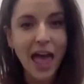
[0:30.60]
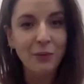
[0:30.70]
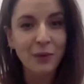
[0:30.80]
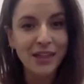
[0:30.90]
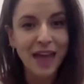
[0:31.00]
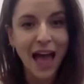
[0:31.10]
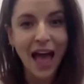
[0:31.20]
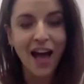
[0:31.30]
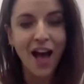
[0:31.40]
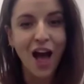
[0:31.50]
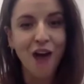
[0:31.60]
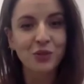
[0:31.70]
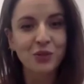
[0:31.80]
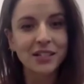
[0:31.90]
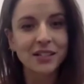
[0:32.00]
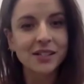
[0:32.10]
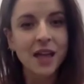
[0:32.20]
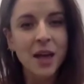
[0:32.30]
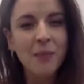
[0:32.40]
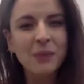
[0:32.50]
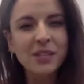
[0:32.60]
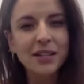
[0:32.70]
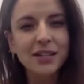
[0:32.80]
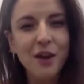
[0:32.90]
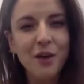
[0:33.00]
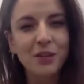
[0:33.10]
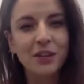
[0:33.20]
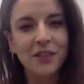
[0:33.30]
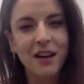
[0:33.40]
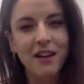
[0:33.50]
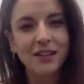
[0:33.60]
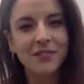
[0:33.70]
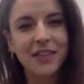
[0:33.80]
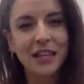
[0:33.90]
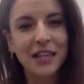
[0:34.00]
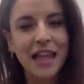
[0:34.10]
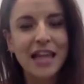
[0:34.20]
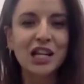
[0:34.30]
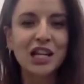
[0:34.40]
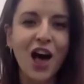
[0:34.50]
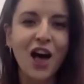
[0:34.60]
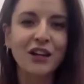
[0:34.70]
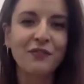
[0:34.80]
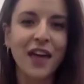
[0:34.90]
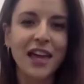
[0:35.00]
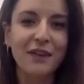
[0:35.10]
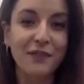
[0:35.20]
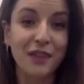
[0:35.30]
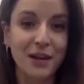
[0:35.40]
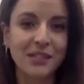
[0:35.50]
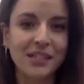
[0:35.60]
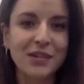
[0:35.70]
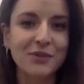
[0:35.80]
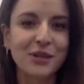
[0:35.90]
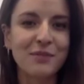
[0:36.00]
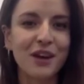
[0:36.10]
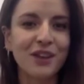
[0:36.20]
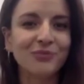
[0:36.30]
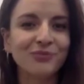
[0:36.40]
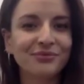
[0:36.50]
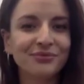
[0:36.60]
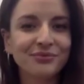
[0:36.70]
with our uh, audience perhaps an example of the kind of thing that they can learn if they if they come and see your seminar.